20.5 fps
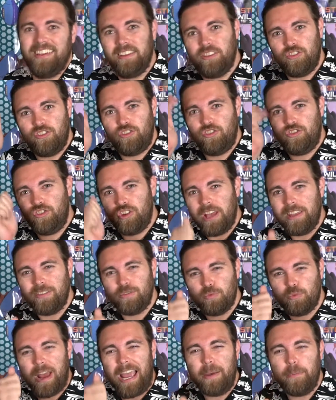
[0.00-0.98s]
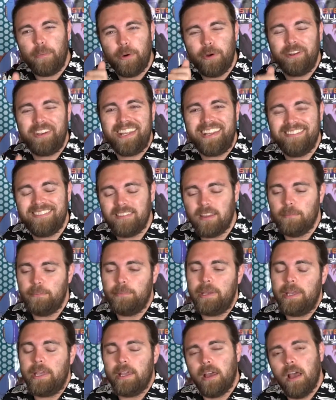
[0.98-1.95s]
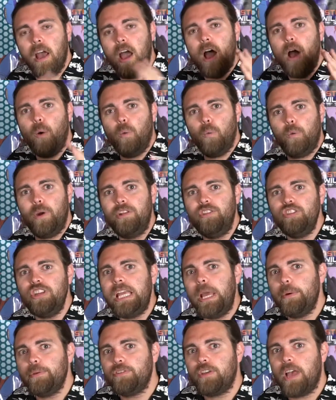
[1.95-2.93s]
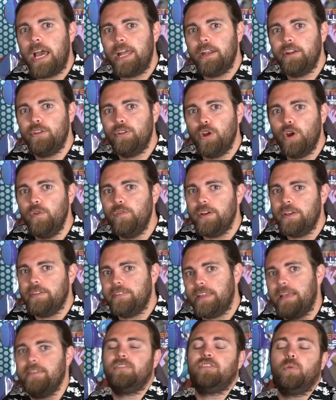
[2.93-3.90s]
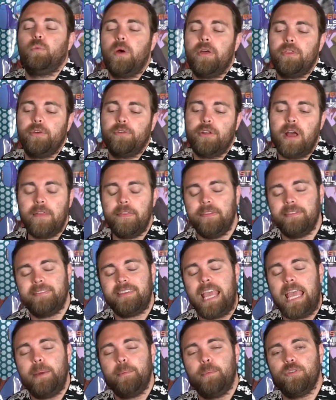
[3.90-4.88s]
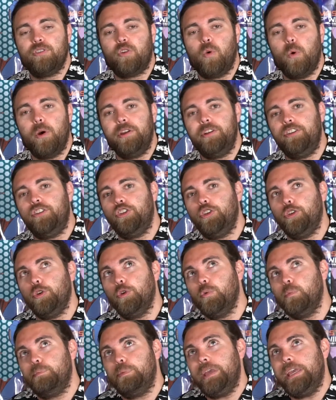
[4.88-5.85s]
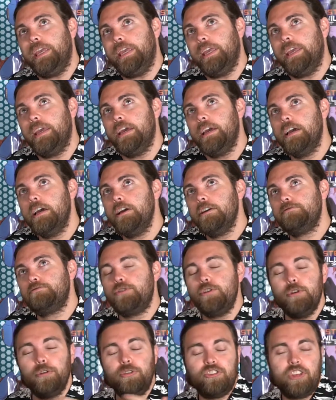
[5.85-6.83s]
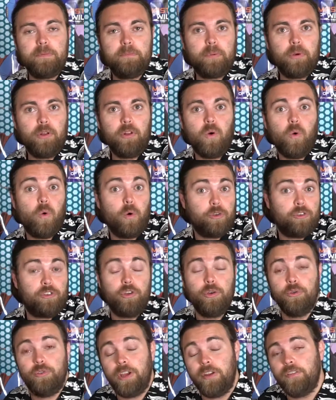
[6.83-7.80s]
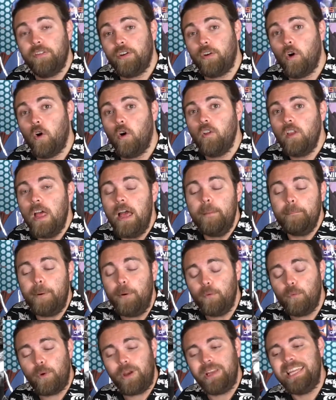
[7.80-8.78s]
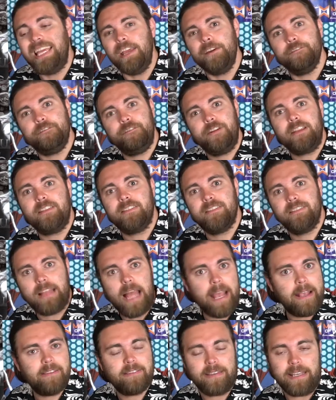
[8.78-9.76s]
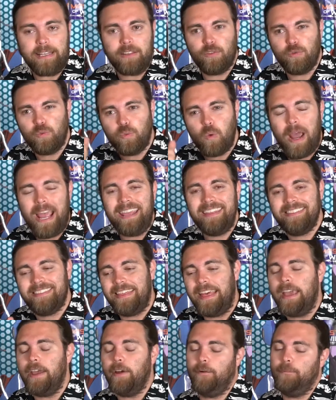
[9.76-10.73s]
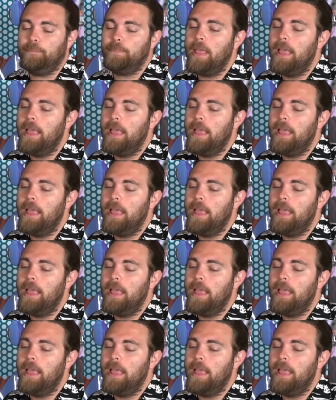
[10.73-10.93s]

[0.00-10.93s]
It's just right where it needs to be. Originally, I was kind of nervous as to whether or not this game was going to be too simple or too difficult, but really it fits nicely. It's right there.